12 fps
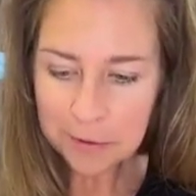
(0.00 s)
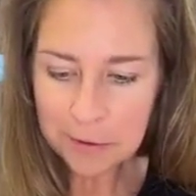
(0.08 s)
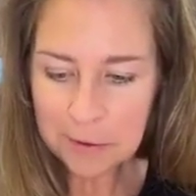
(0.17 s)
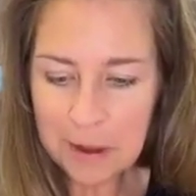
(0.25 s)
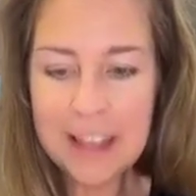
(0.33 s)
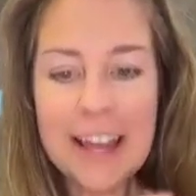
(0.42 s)

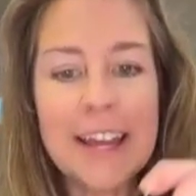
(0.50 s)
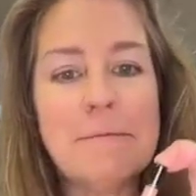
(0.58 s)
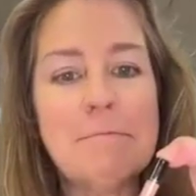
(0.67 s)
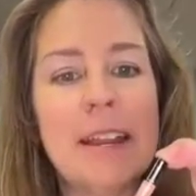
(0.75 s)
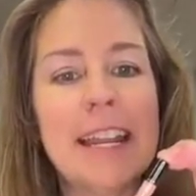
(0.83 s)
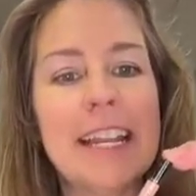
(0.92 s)
Ooh, I
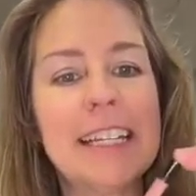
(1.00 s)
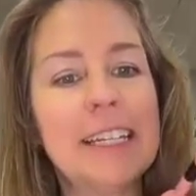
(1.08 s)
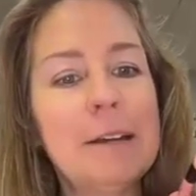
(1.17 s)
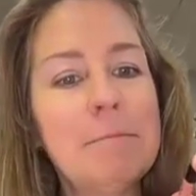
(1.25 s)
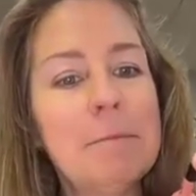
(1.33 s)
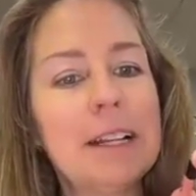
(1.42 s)
got a
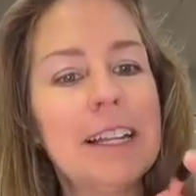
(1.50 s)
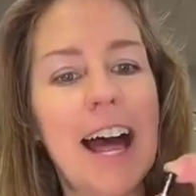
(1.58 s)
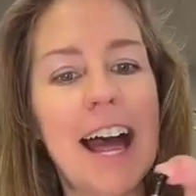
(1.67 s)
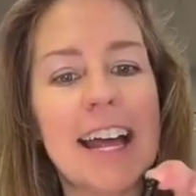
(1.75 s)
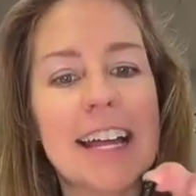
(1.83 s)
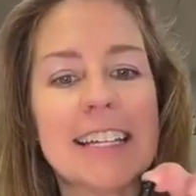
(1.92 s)
mini lip
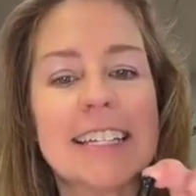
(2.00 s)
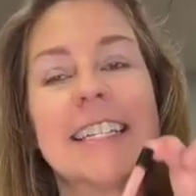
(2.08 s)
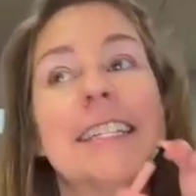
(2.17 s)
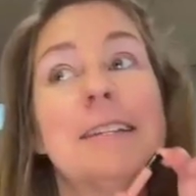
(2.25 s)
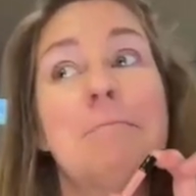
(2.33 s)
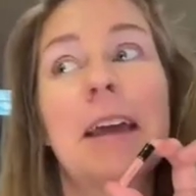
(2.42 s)

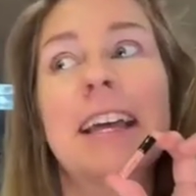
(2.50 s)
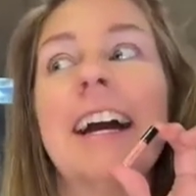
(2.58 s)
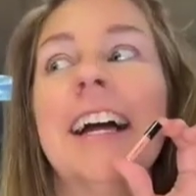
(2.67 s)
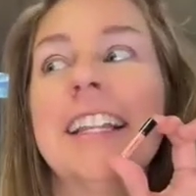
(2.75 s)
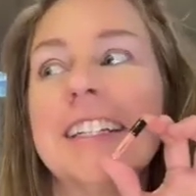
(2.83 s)
gloss. Is it my